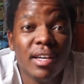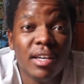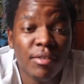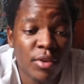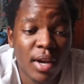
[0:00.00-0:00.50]

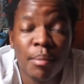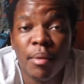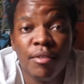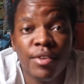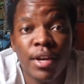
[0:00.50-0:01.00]
if you like
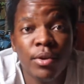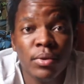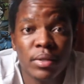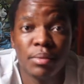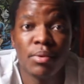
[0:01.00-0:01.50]
my video,
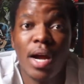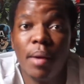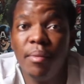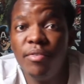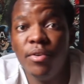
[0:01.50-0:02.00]

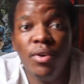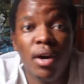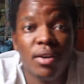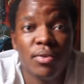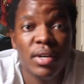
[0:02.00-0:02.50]
subscribe. If you're
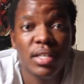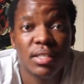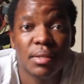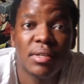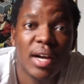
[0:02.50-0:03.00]
not already,
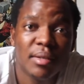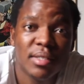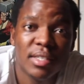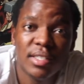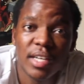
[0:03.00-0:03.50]
subscribe
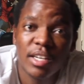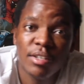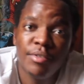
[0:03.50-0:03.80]
to the channel.